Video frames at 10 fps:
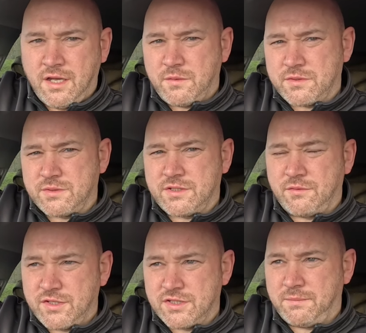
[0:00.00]
which was the
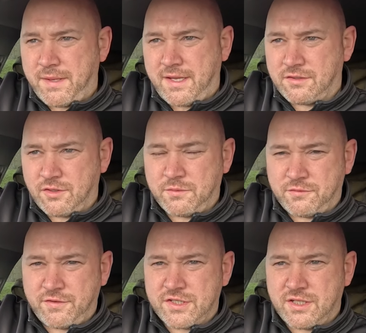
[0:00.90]
original peg that I was
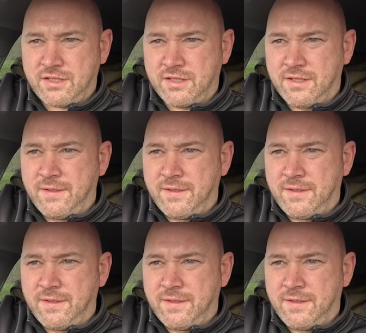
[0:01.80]
fishing in.